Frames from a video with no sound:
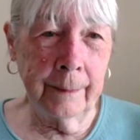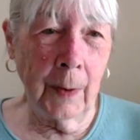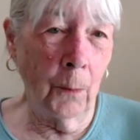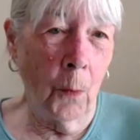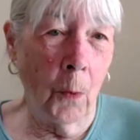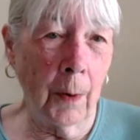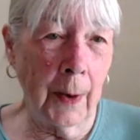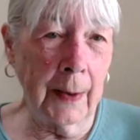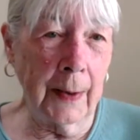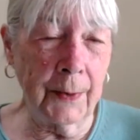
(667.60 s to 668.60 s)
a war,
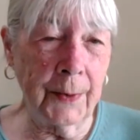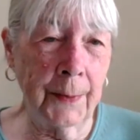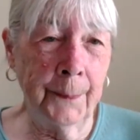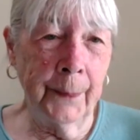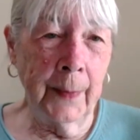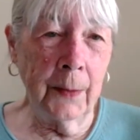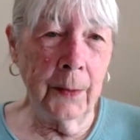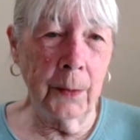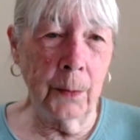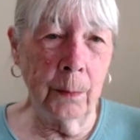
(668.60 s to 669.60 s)
I guess,
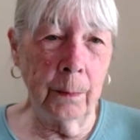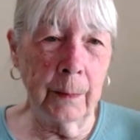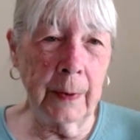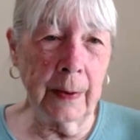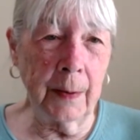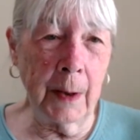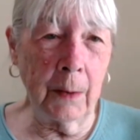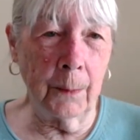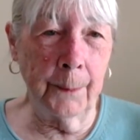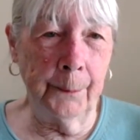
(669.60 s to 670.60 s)
to get them
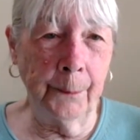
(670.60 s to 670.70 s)
out.